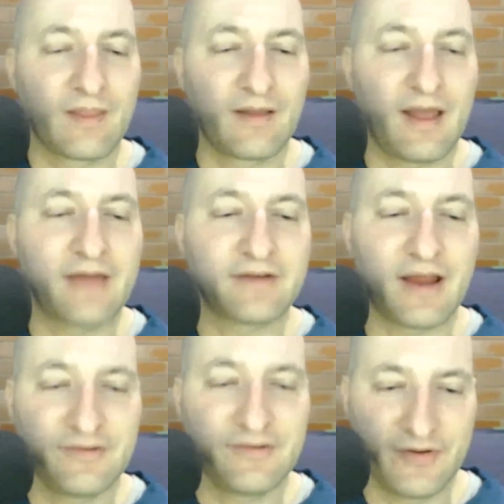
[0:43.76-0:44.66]
at
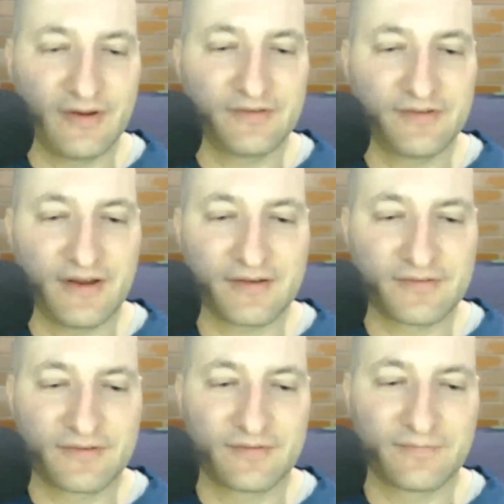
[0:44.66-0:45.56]
age
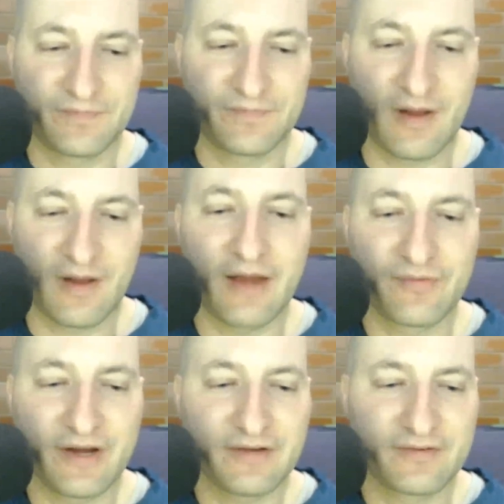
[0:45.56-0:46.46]
36, I had
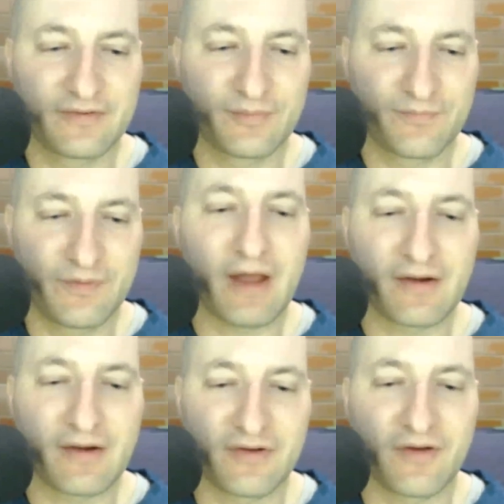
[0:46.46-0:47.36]
reached the
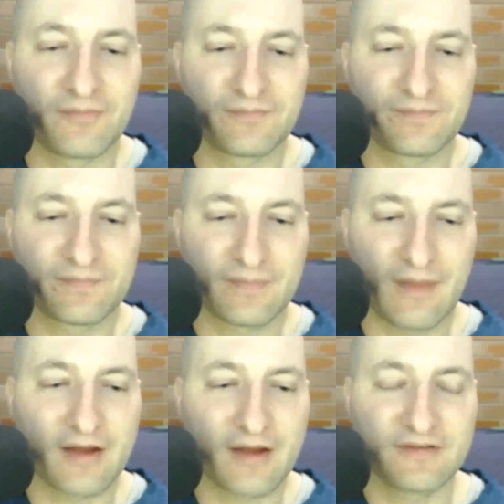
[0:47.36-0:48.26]
mountaintop.
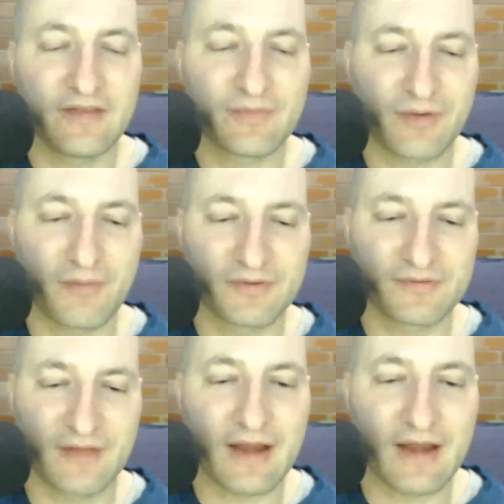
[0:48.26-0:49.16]
I could see the promised
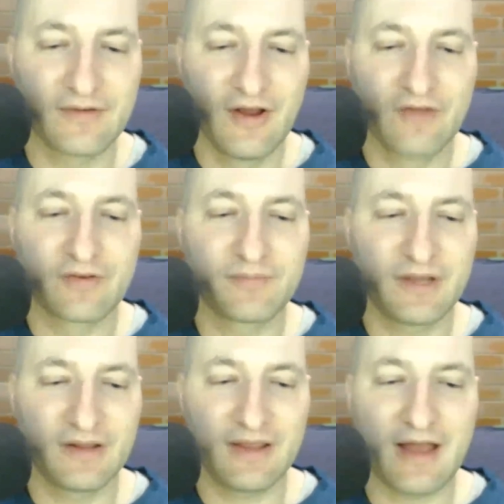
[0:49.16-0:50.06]
land from
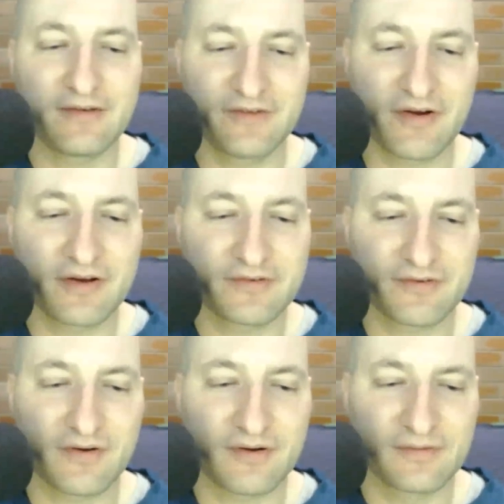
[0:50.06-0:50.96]
Gilead to
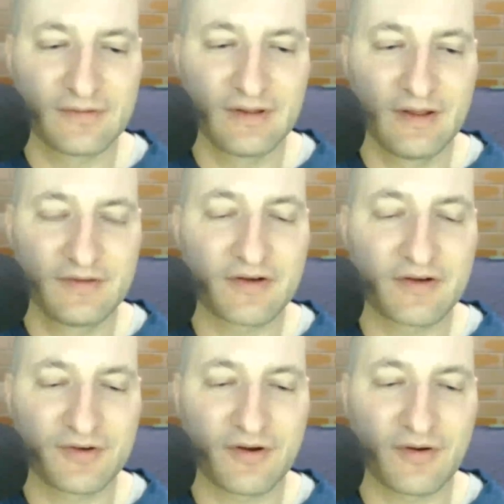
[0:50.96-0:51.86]
Jericho
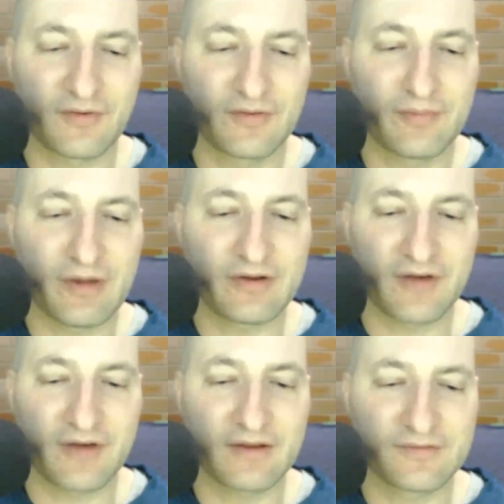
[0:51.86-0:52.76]
to the
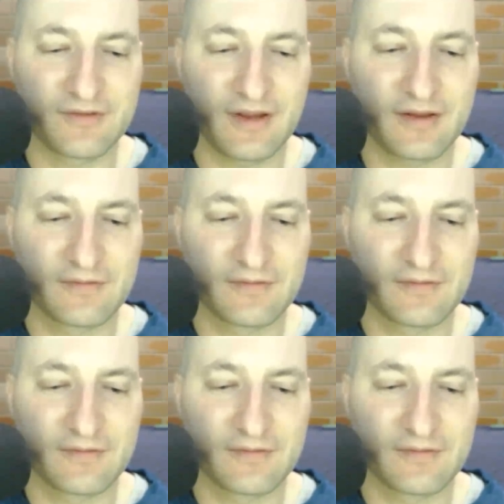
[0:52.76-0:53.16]
Mediterranean Sea.